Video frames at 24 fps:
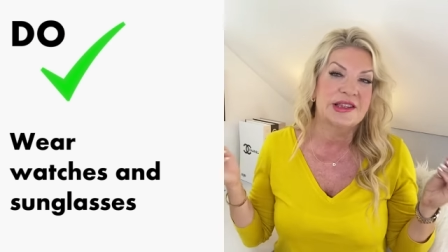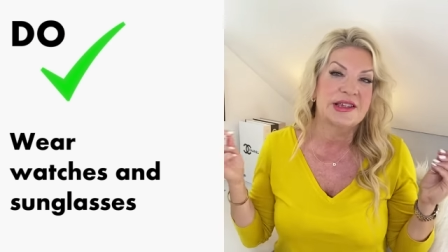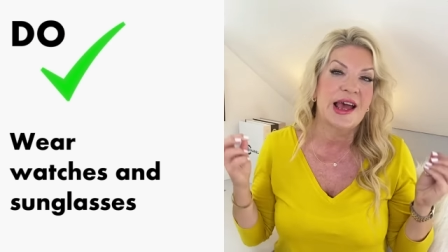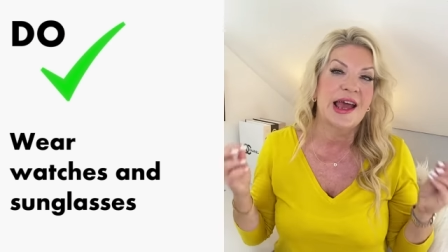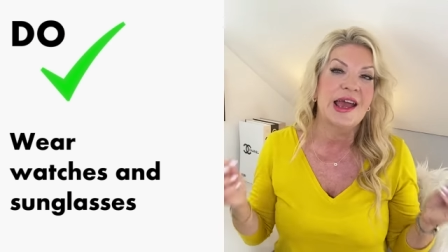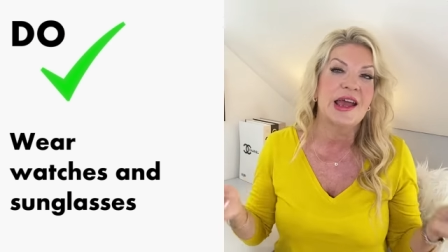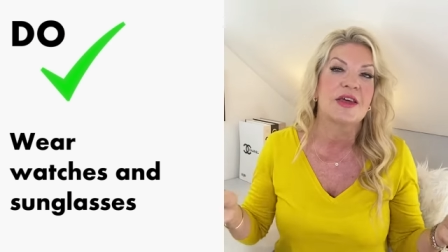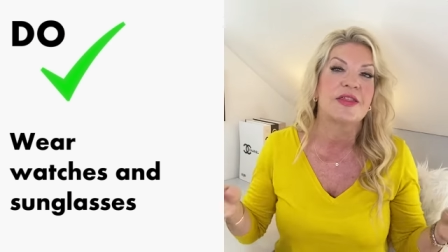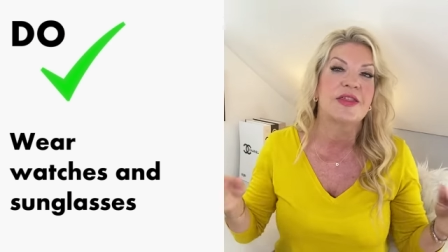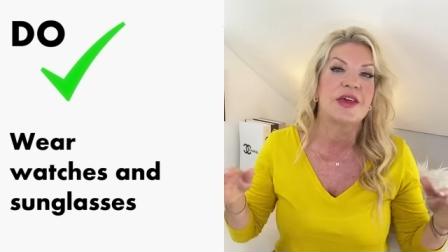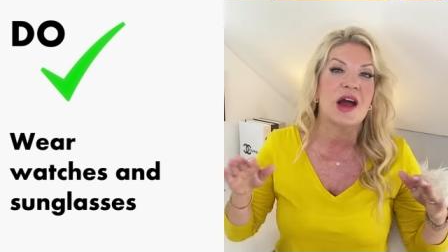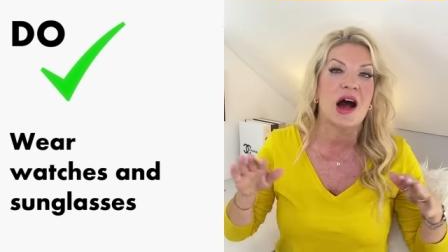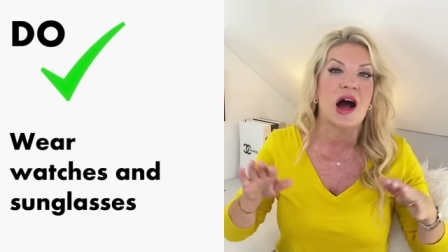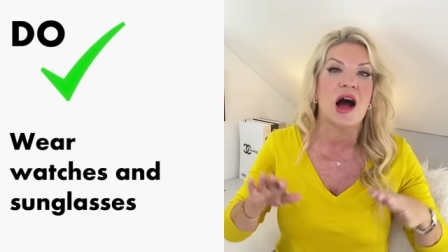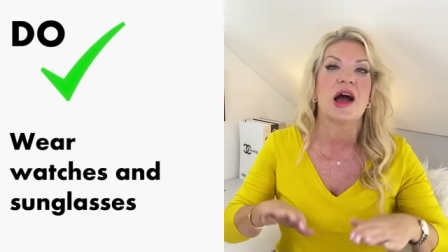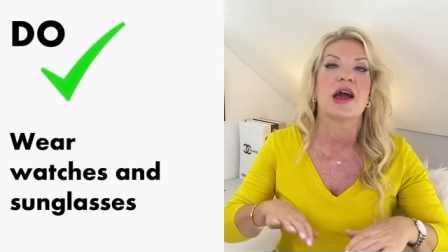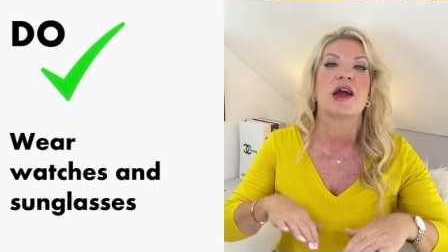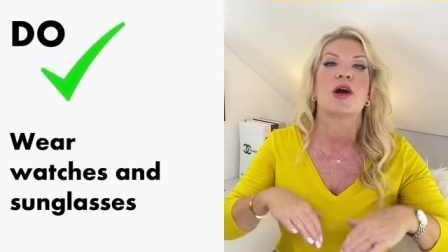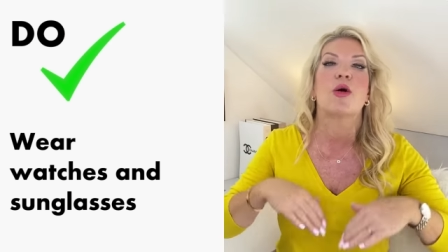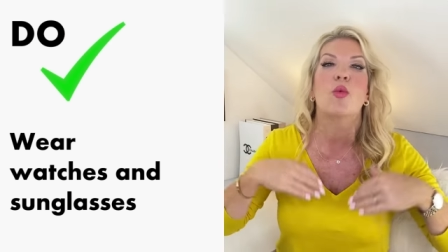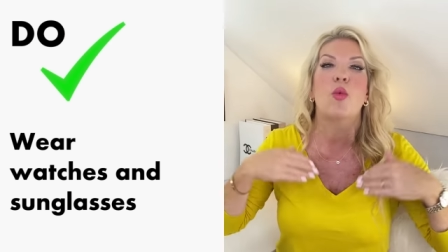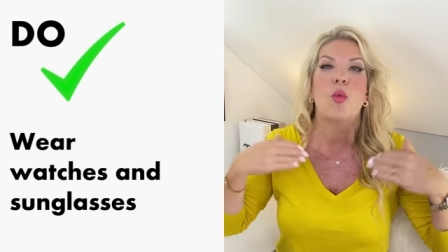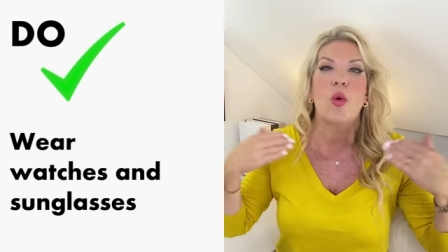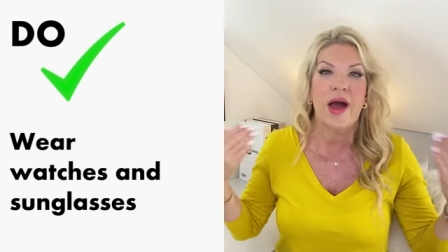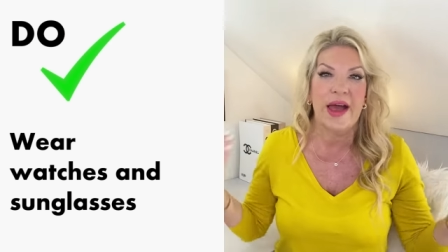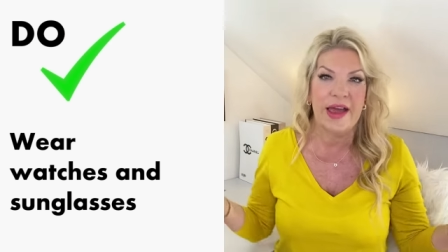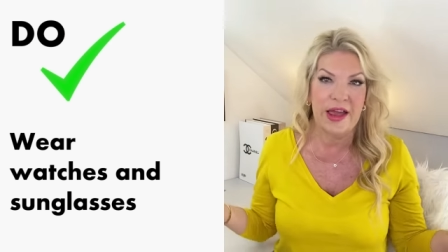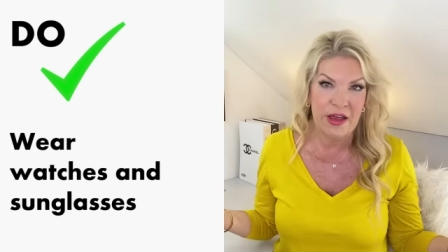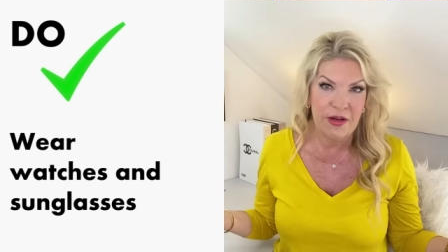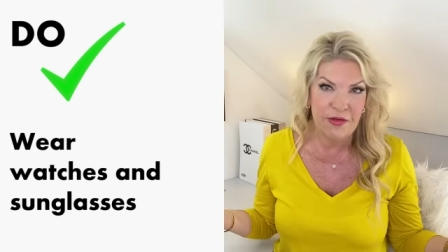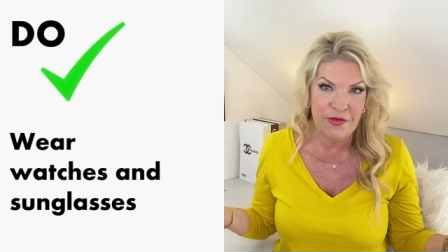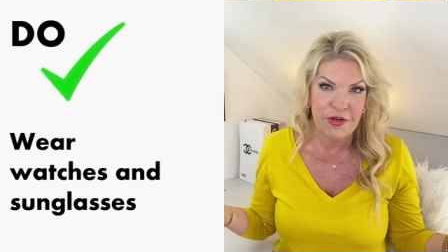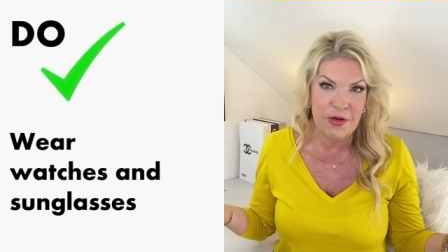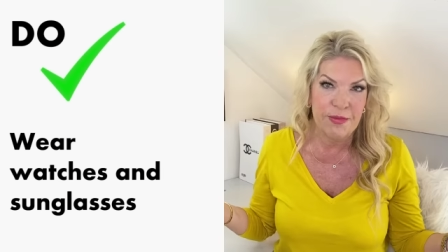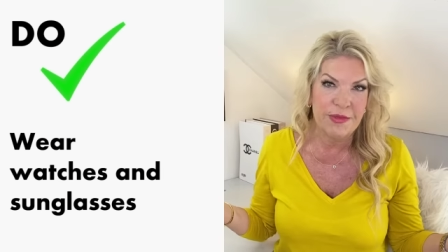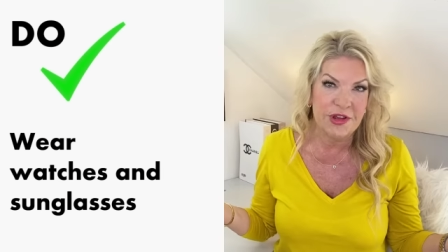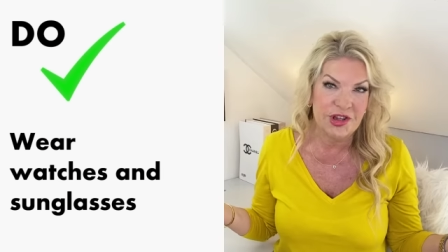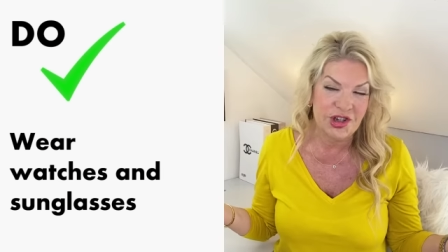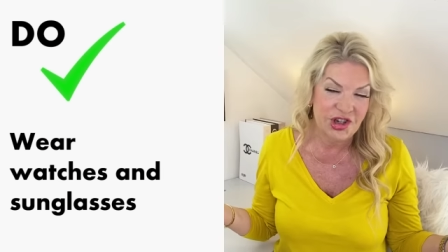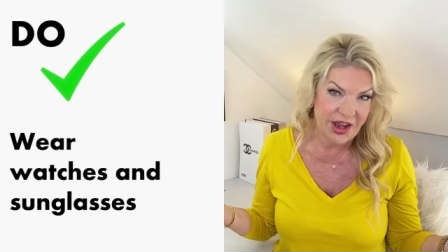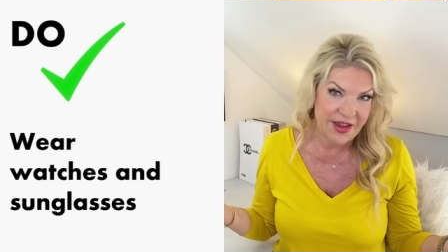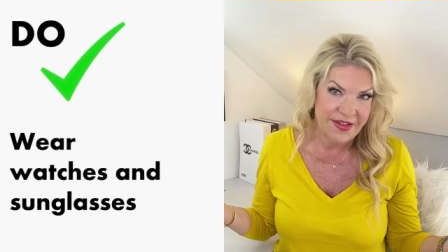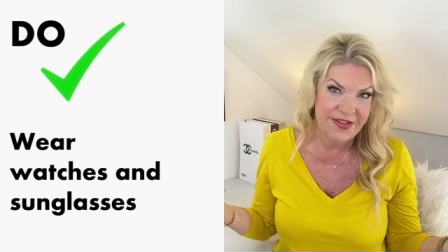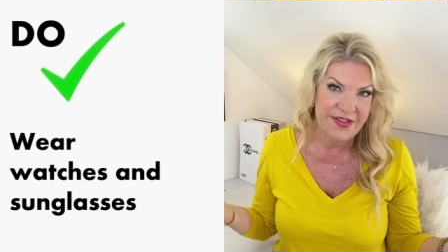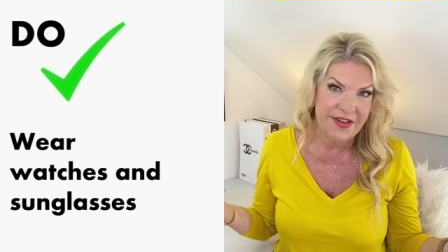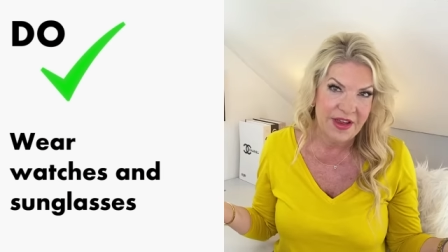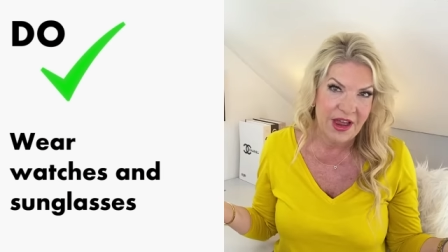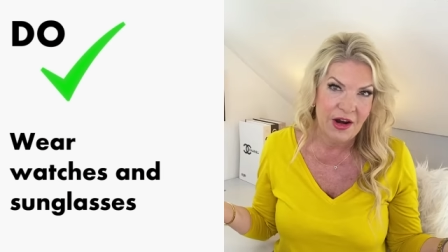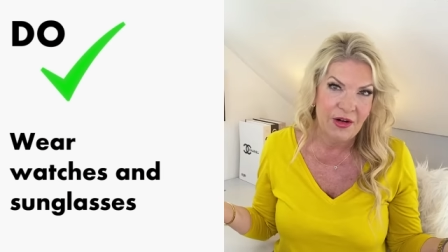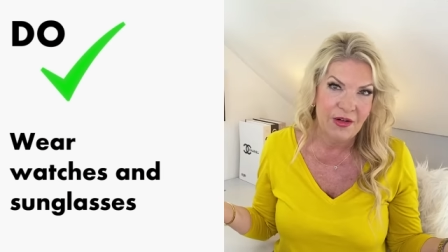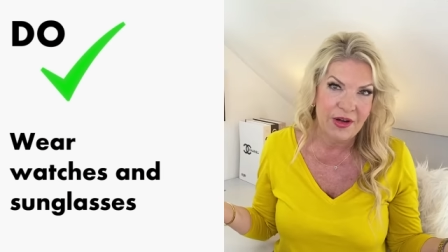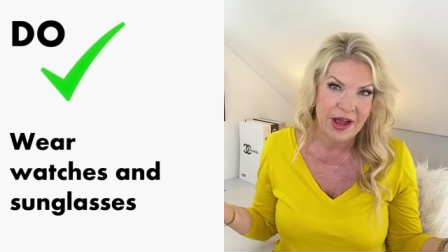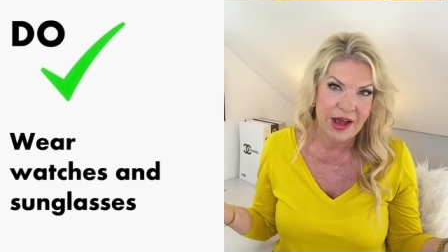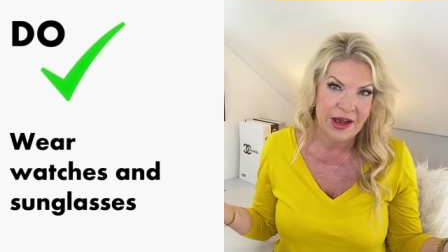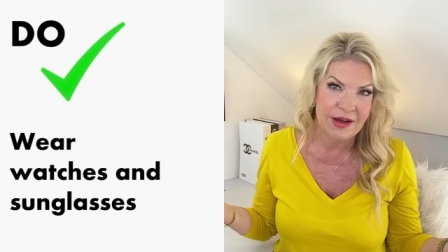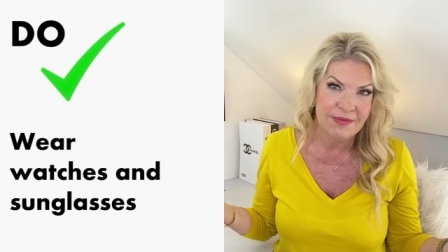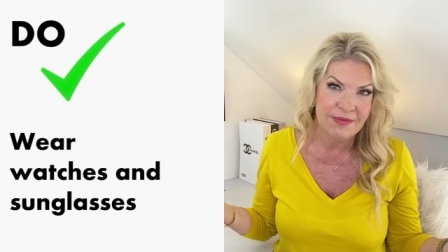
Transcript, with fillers: take the eye away from the chest area.